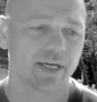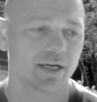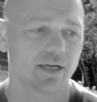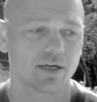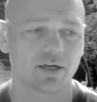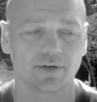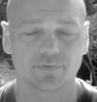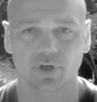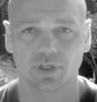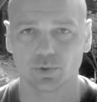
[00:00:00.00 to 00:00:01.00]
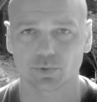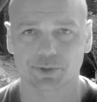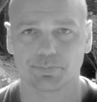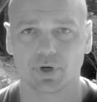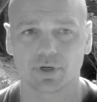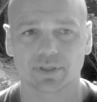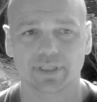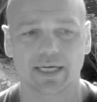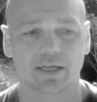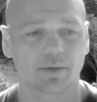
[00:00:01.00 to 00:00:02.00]
Uh, I've got a little spot
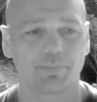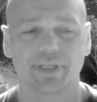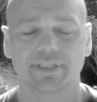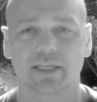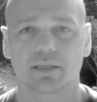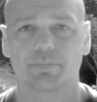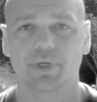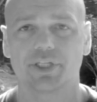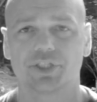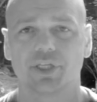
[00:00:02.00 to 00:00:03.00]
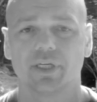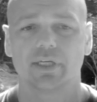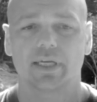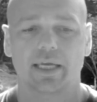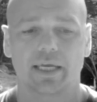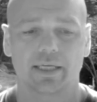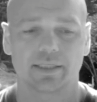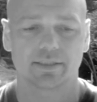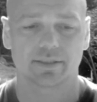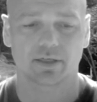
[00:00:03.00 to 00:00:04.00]
that I pick down the beach
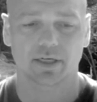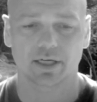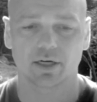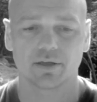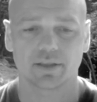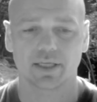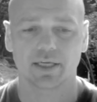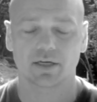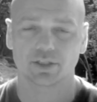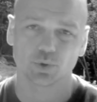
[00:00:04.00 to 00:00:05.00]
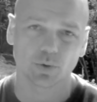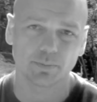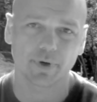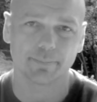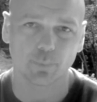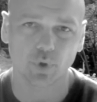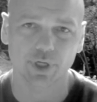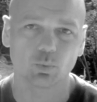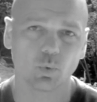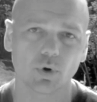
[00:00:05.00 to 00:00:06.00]
and I go there, I do a, a
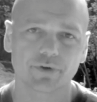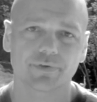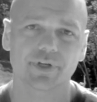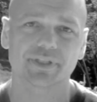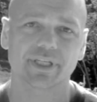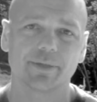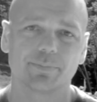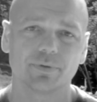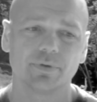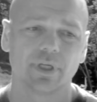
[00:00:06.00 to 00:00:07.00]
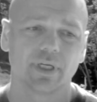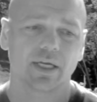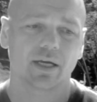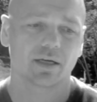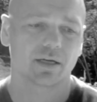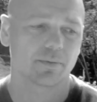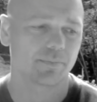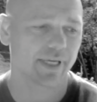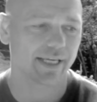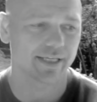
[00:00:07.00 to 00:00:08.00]
morning walk for example
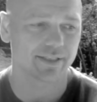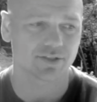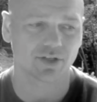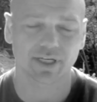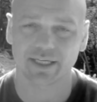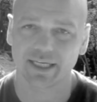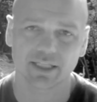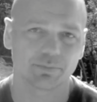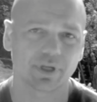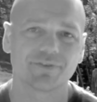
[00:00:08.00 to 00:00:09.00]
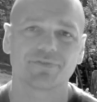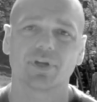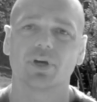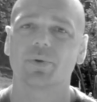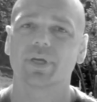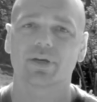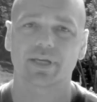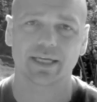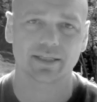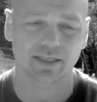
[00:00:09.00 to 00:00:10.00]
um, and I get the blood flowing,
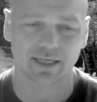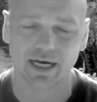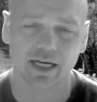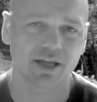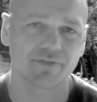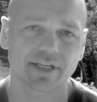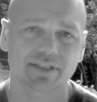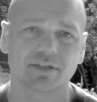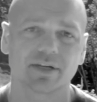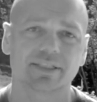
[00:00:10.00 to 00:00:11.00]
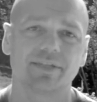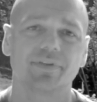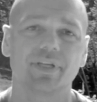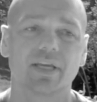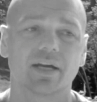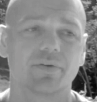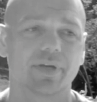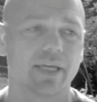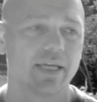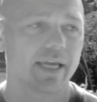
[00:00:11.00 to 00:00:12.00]
I get the cardiovascular activity
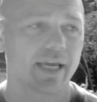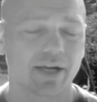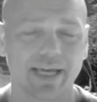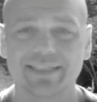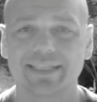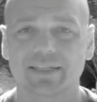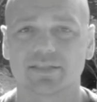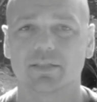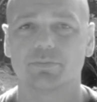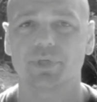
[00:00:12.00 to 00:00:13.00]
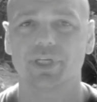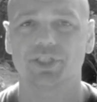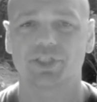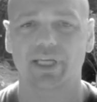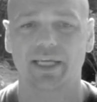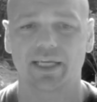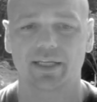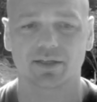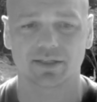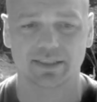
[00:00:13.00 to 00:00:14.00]
going and I head down to the beach
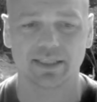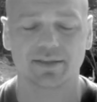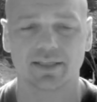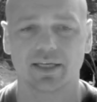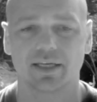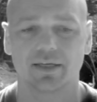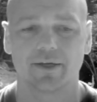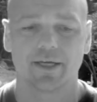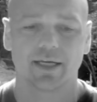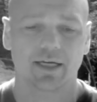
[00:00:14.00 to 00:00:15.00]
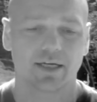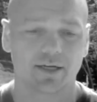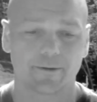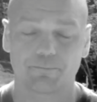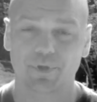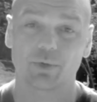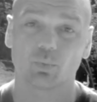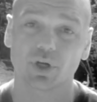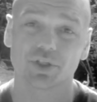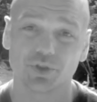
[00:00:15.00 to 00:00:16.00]
and I sit there um,
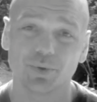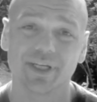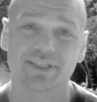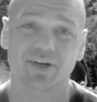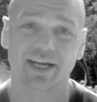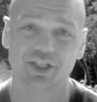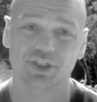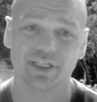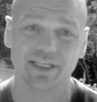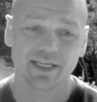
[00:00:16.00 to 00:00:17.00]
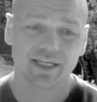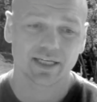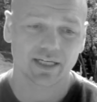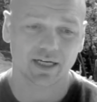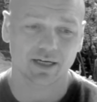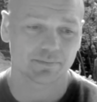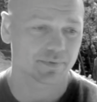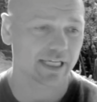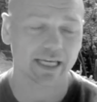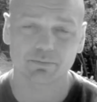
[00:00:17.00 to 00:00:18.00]
and what I do is I actually uh,
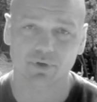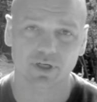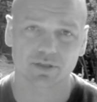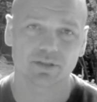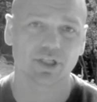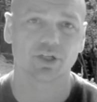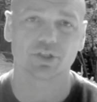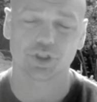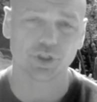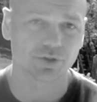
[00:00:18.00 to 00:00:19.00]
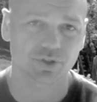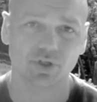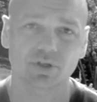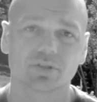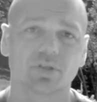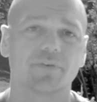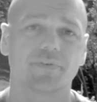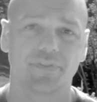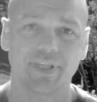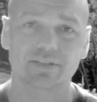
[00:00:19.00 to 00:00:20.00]
take my you know shoes and socks
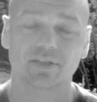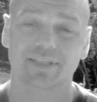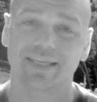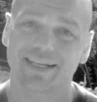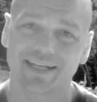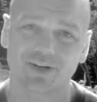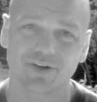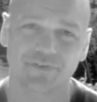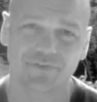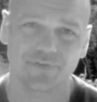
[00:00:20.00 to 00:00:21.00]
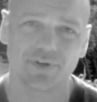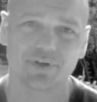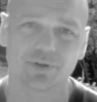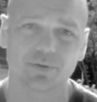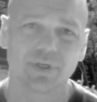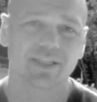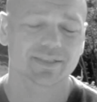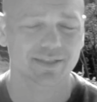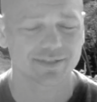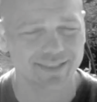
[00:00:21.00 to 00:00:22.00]
off and things like that and I feel,
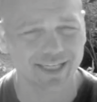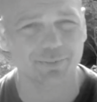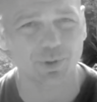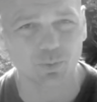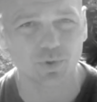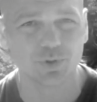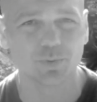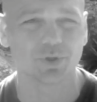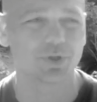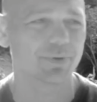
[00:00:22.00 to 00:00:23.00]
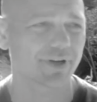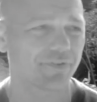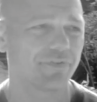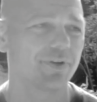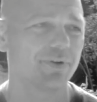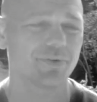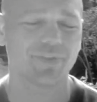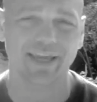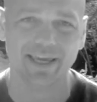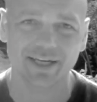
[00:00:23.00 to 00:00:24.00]
it's going to sound a bit woo woo but I feel
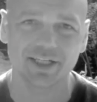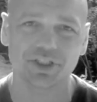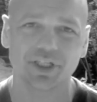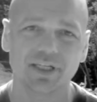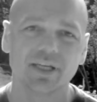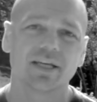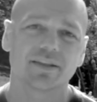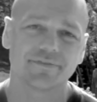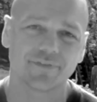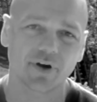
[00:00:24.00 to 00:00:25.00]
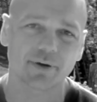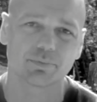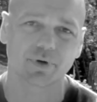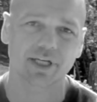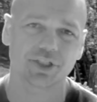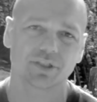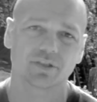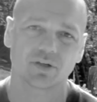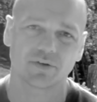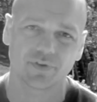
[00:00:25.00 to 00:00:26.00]
the energy, the vibration
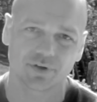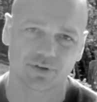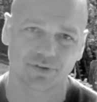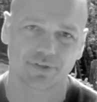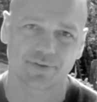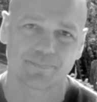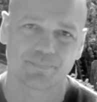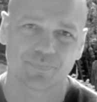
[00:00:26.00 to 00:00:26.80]
of the earth.